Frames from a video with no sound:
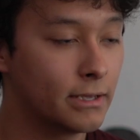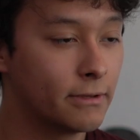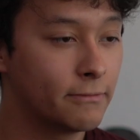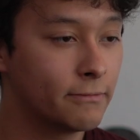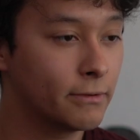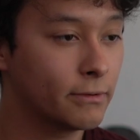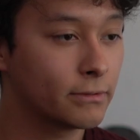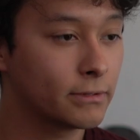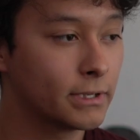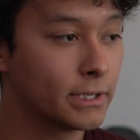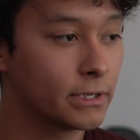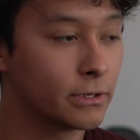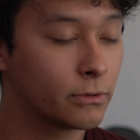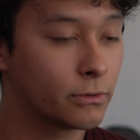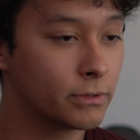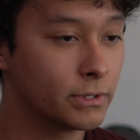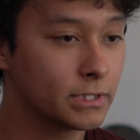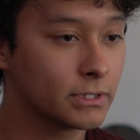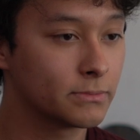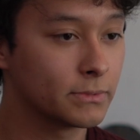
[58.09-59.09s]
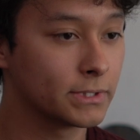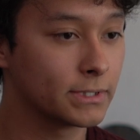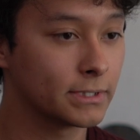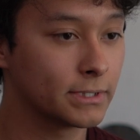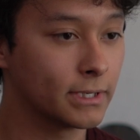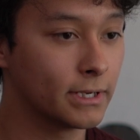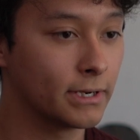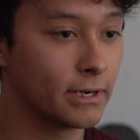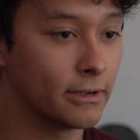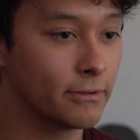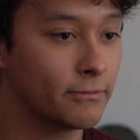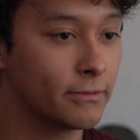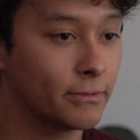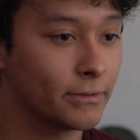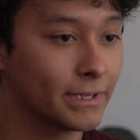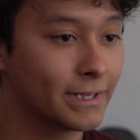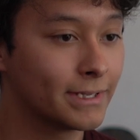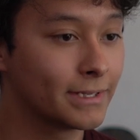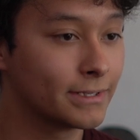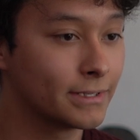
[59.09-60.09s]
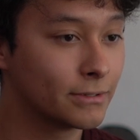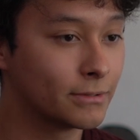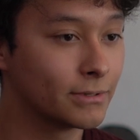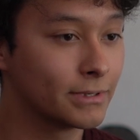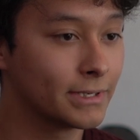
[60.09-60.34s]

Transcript: it felt like Christmas again. I felt like a little